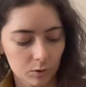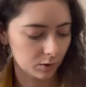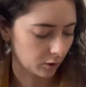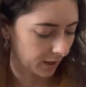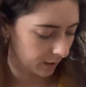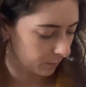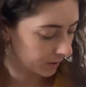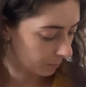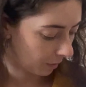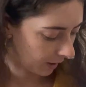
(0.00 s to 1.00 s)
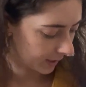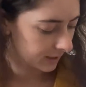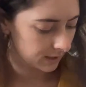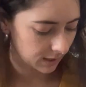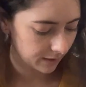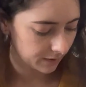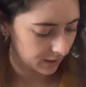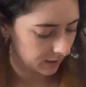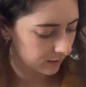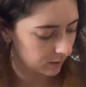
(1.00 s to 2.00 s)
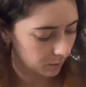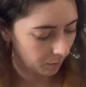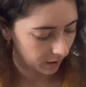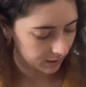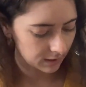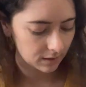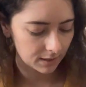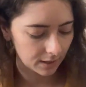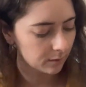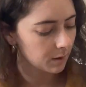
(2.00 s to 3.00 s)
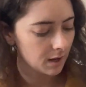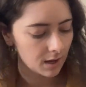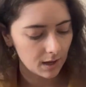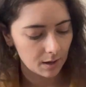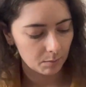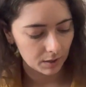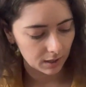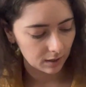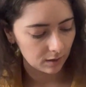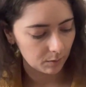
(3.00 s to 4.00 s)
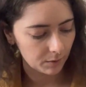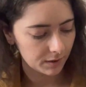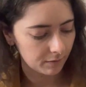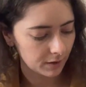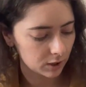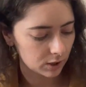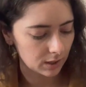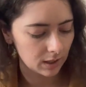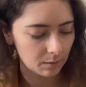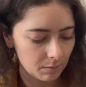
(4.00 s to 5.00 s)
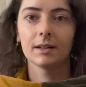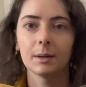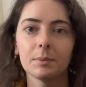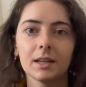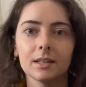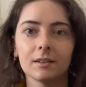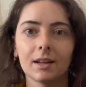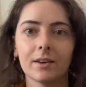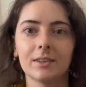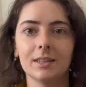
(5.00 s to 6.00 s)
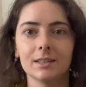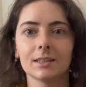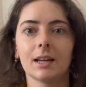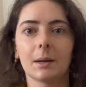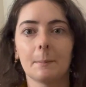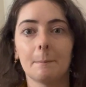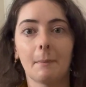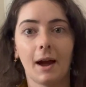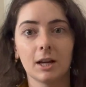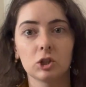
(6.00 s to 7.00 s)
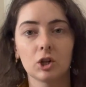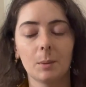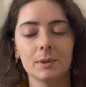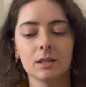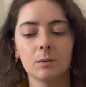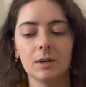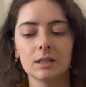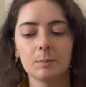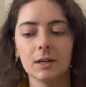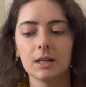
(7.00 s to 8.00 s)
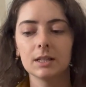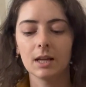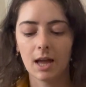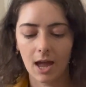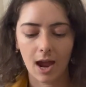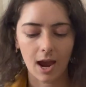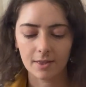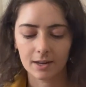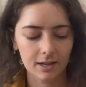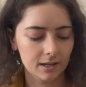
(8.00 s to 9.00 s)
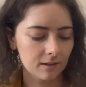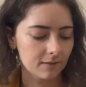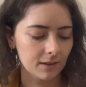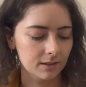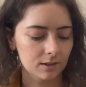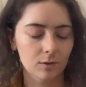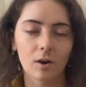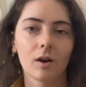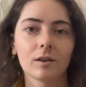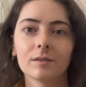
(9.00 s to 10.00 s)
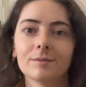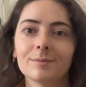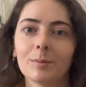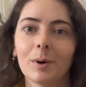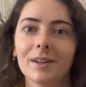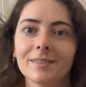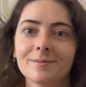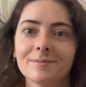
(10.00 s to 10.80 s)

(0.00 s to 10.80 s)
is great with the pockets and everything. So the pockets turned out pretty good with the French seam. I planned on having these like match up into the waistband, and then I interfaced the wrong one.